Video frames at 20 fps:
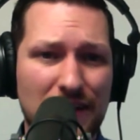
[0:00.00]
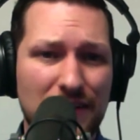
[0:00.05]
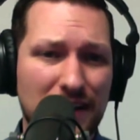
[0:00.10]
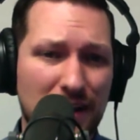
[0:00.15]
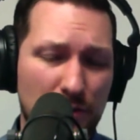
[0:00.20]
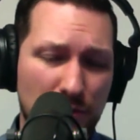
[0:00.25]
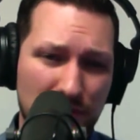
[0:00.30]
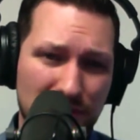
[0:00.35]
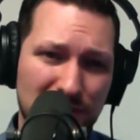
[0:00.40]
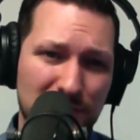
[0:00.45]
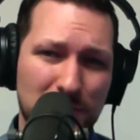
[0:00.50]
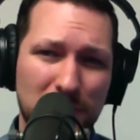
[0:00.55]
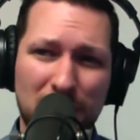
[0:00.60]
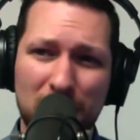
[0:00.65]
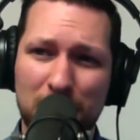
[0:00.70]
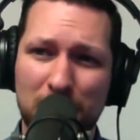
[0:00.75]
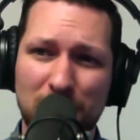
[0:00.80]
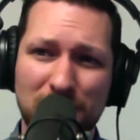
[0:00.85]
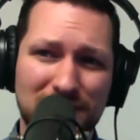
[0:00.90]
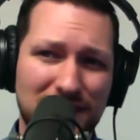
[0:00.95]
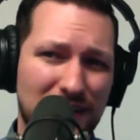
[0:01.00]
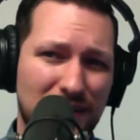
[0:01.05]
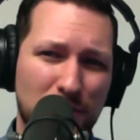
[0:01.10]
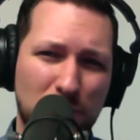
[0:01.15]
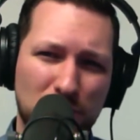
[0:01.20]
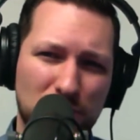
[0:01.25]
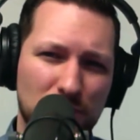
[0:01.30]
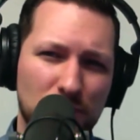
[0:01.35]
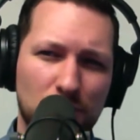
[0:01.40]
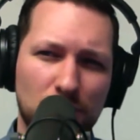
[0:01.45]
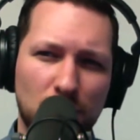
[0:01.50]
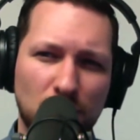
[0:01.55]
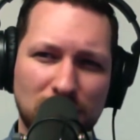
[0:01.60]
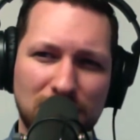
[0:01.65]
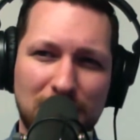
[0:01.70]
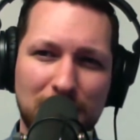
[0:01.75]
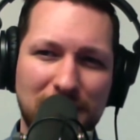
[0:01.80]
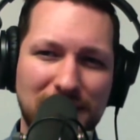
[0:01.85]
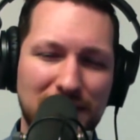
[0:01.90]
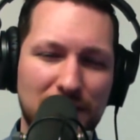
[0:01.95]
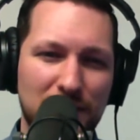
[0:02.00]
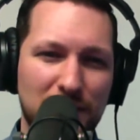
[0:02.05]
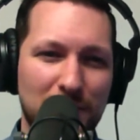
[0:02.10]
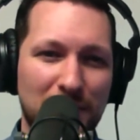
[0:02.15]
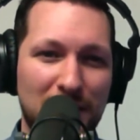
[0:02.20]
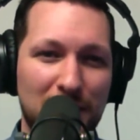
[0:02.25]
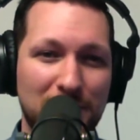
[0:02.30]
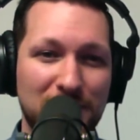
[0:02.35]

And I wrote this blog post. I don't have more time to tell you about it,